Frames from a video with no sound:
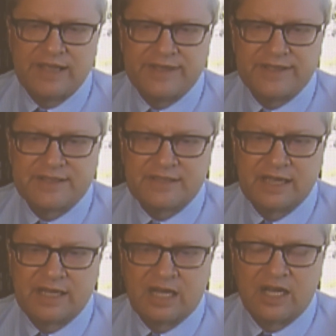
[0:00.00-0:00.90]

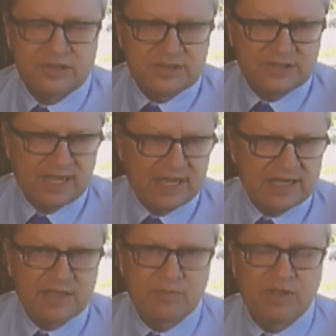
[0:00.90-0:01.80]
is
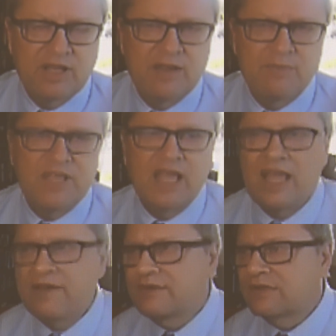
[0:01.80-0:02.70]
understanding plant
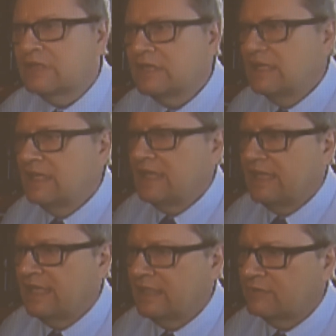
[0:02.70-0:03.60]
behavior
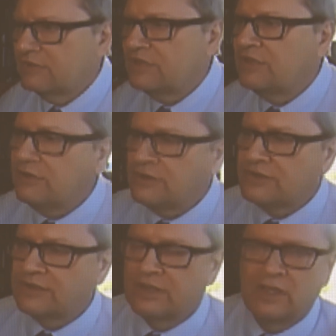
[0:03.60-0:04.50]
in
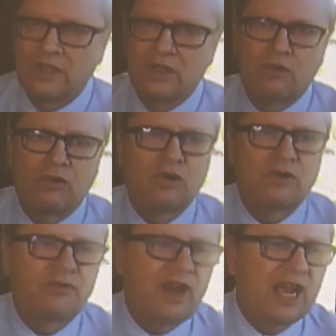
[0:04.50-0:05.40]
reduced
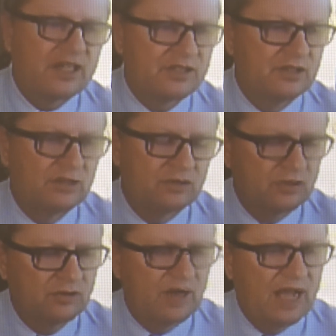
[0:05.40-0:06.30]
or
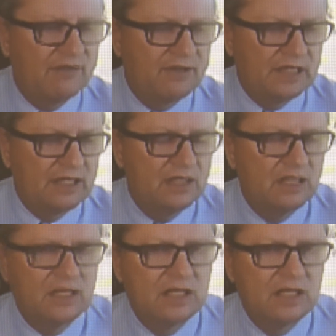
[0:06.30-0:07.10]
fractional gravity.